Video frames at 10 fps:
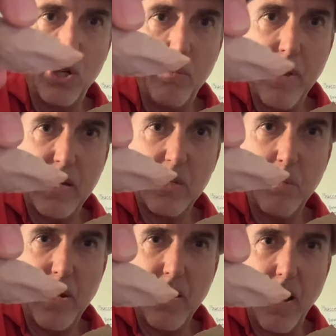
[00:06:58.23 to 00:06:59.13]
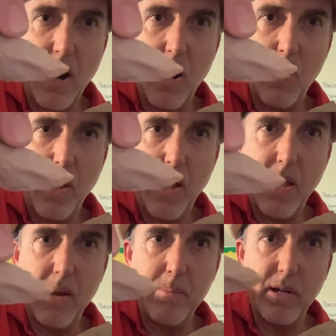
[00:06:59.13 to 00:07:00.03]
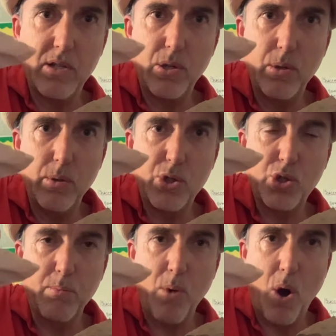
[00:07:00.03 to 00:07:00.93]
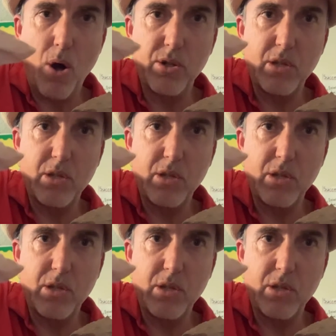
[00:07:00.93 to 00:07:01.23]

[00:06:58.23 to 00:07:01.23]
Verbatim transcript: too big to be an arrowhead, but too small